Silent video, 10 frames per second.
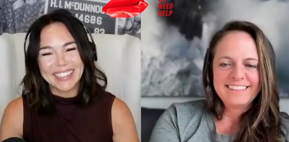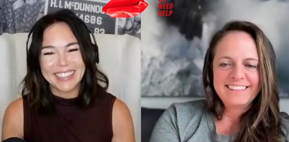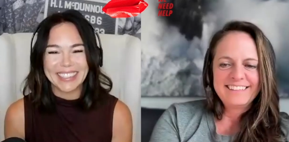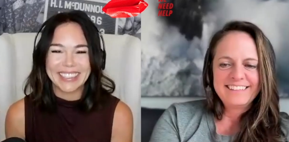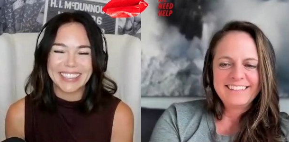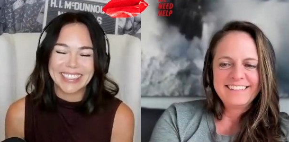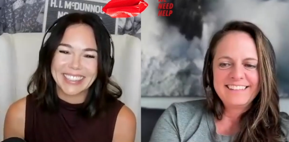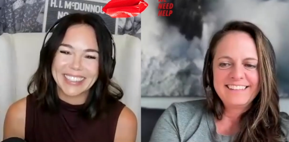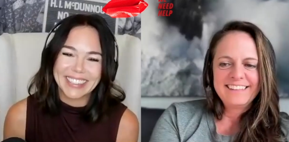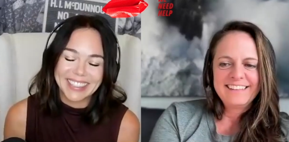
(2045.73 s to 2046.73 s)

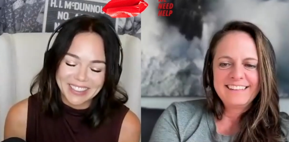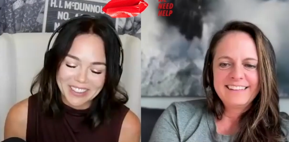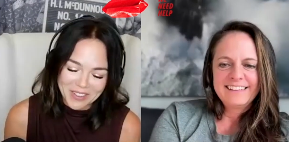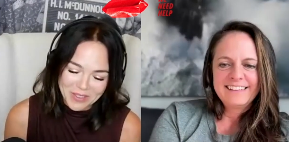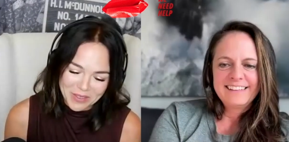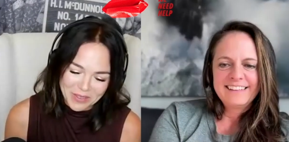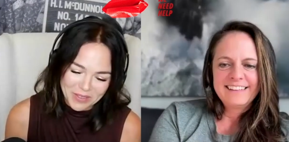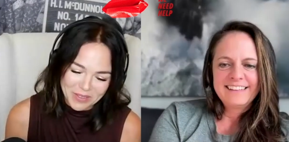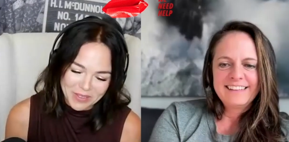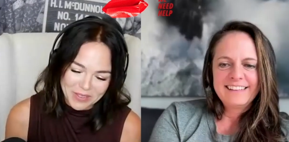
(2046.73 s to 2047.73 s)

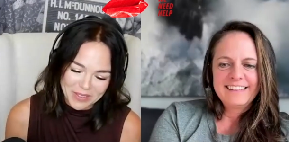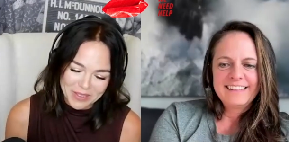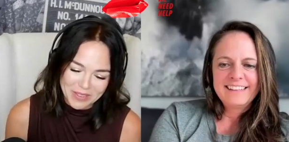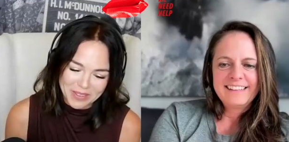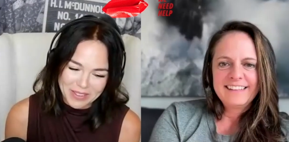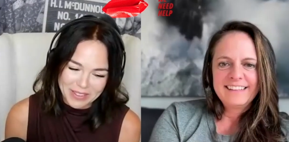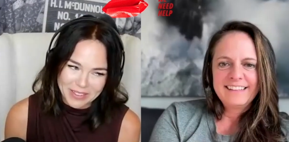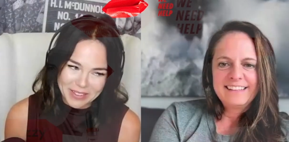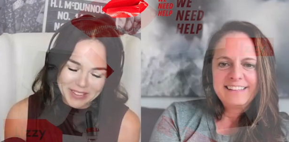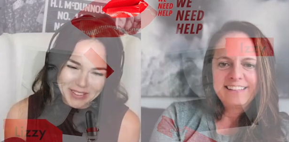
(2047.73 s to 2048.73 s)
[no speech]